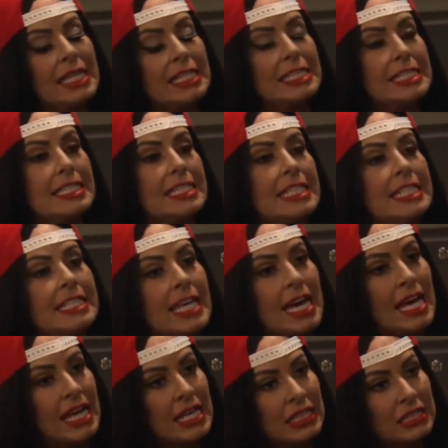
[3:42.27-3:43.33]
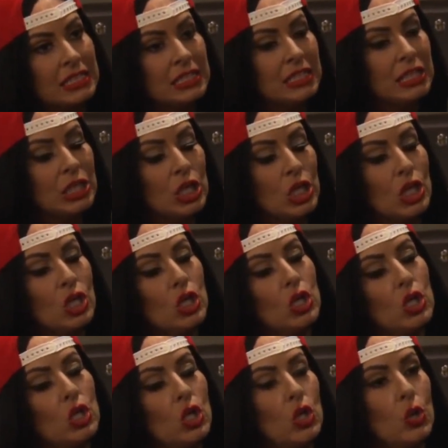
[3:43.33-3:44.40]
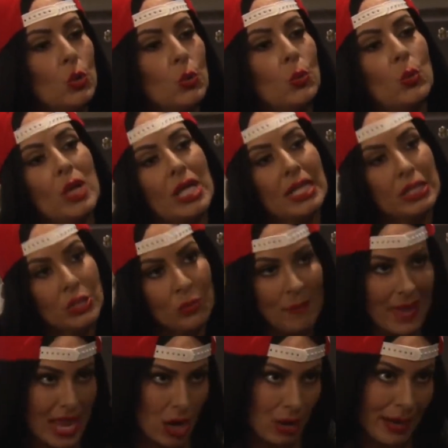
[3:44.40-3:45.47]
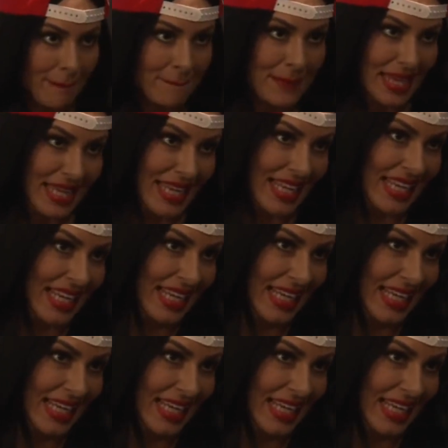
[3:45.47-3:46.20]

Cena, will you marry me?